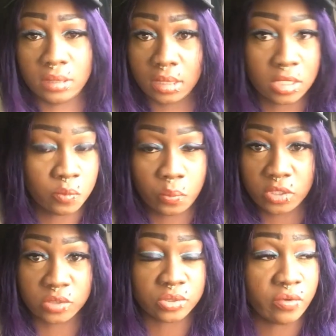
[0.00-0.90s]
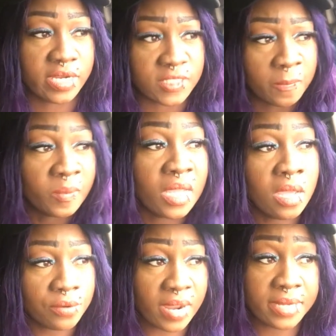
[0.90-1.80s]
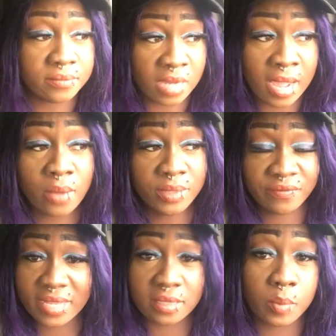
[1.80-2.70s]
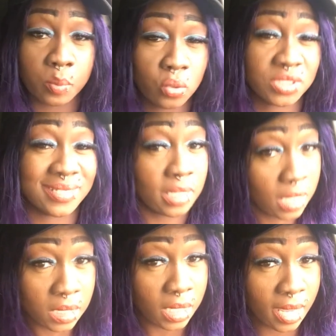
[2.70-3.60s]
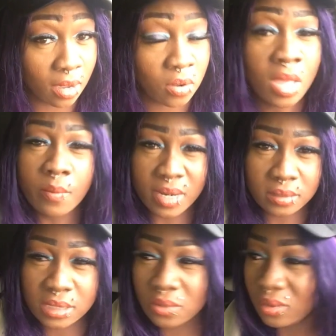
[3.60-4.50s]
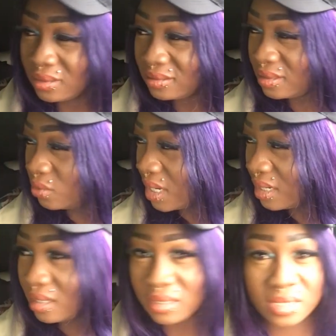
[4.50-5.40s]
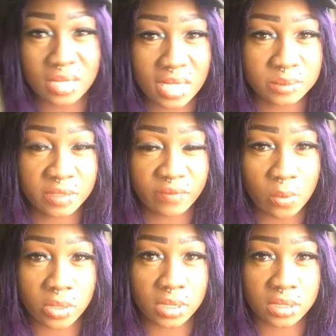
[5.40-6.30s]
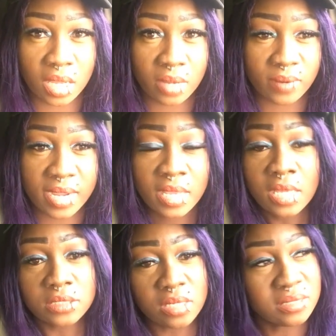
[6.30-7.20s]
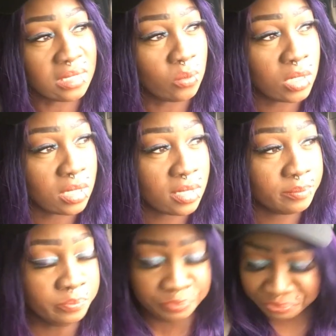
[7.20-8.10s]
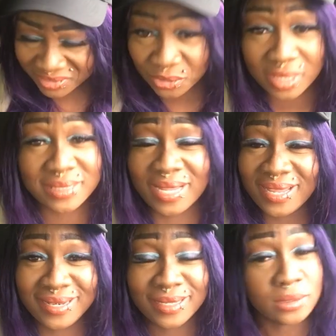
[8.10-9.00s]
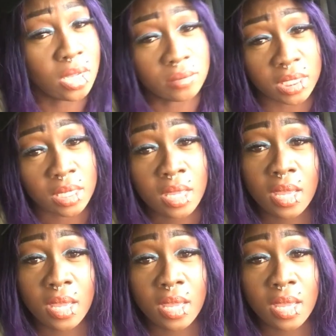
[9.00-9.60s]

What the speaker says: his proportion was crazy, right? Now, I wouldn't have had that proportion anyhow, but I was like, well, why the hell didn't he ask me if I wanted a thigh, right? So I was like, well, so I said, Tony,